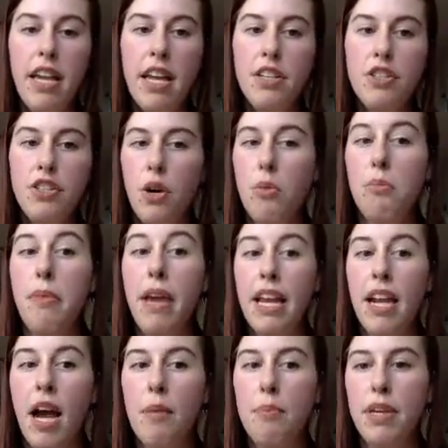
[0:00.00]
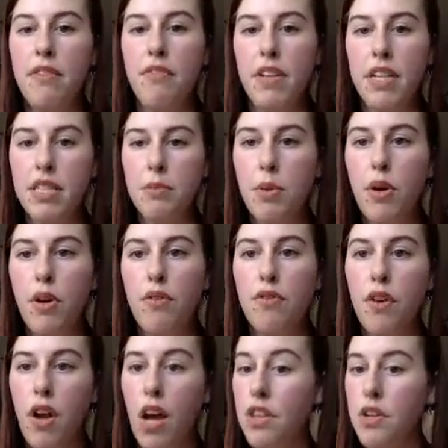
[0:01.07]
and so may not be feasible
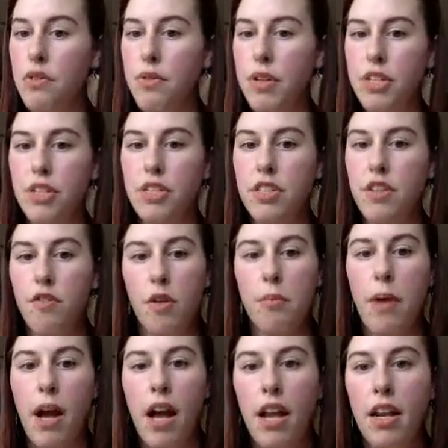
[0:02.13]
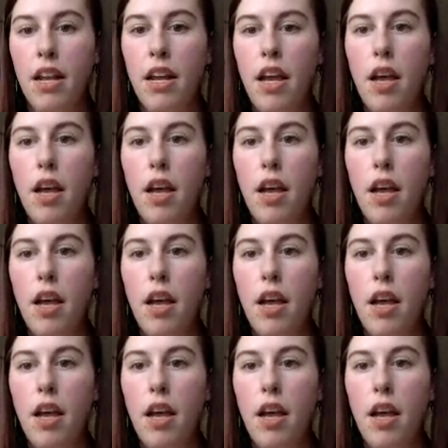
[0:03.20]
for other regions of Vermont,